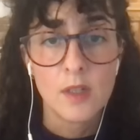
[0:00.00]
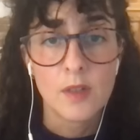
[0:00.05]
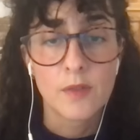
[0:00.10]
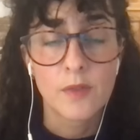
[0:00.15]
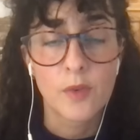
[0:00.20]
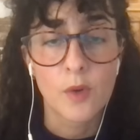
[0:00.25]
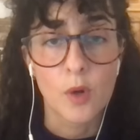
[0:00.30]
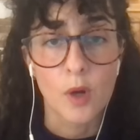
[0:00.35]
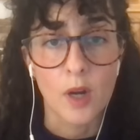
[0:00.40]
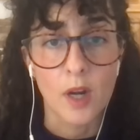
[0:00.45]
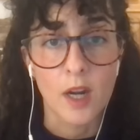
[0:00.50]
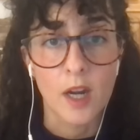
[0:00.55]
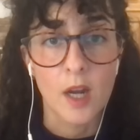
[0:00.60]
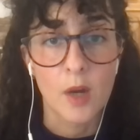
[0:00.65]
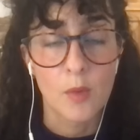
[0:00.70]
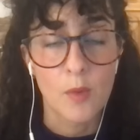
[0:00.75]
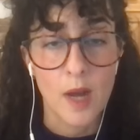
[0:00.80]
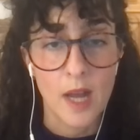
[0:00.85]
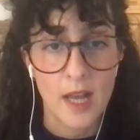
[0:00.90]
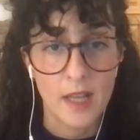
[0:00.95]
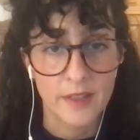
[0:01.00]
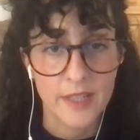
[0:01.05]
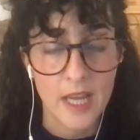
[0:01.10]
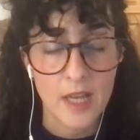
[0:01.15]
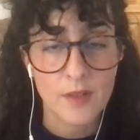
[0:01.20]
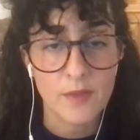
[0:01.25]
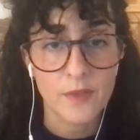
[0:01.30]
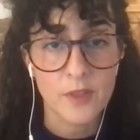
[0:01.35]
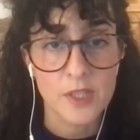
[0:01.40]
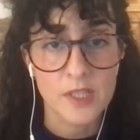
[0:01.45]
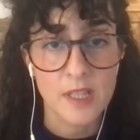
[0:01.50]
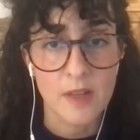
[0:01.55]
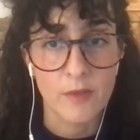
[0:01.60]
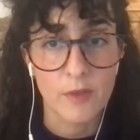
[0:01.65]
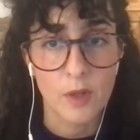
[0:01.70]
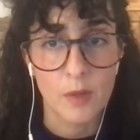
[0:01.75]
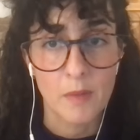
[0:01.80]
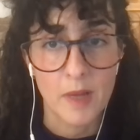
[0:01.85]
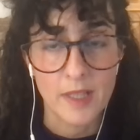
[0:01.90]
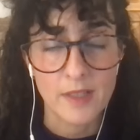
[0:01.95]
for a while now, for
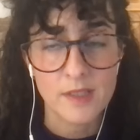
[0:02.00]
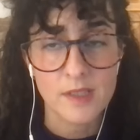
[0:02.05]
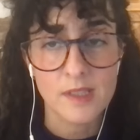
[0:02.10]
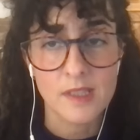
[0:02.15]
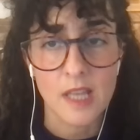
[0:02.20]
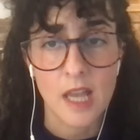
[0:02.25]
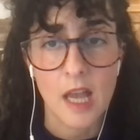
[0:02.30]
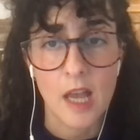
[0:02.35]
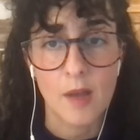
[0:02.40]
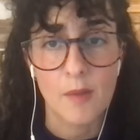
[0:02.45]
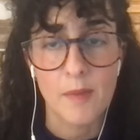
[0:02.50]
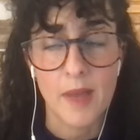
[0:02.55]
several months, um,